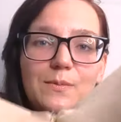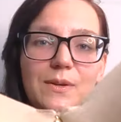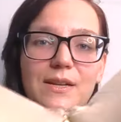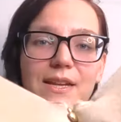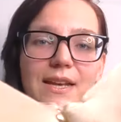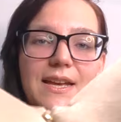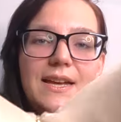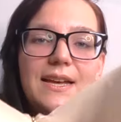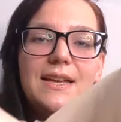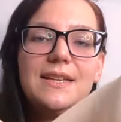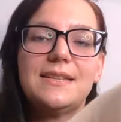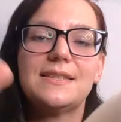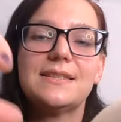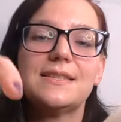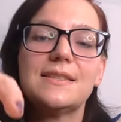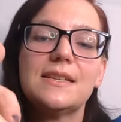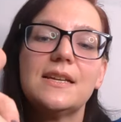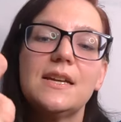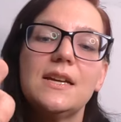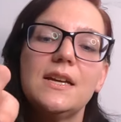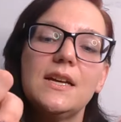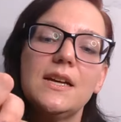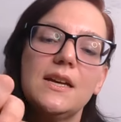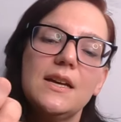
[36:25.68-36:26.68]
one has
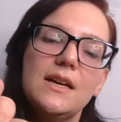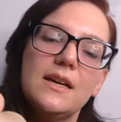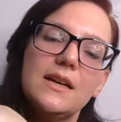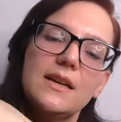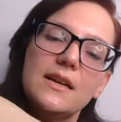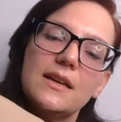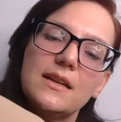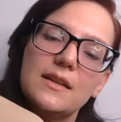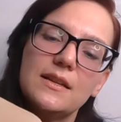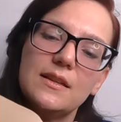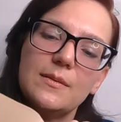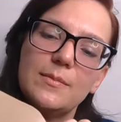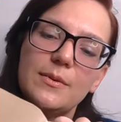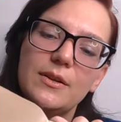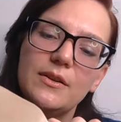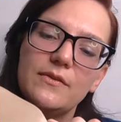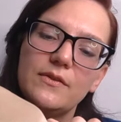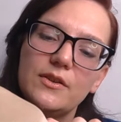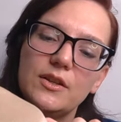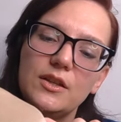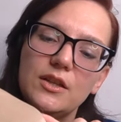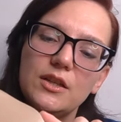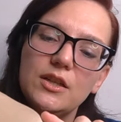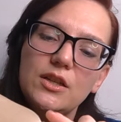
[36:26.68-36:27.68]
a little bit of
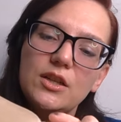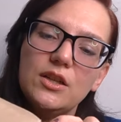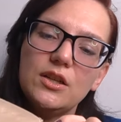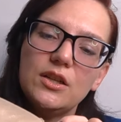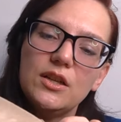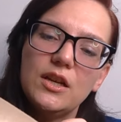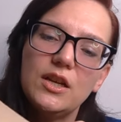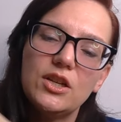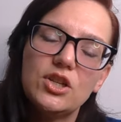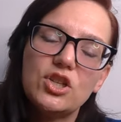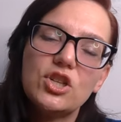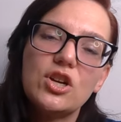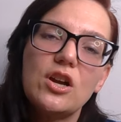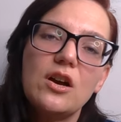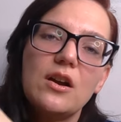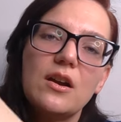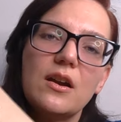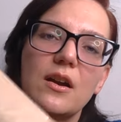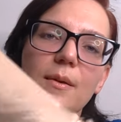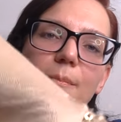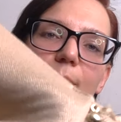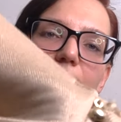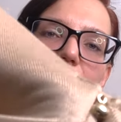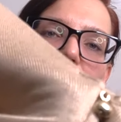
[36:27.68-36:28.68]
a, a
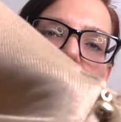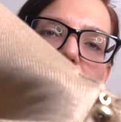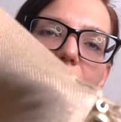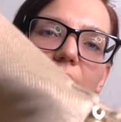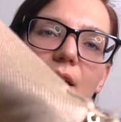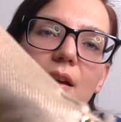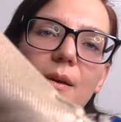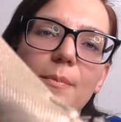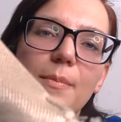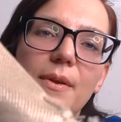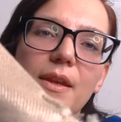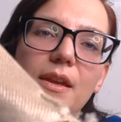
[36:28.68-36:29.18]
charm up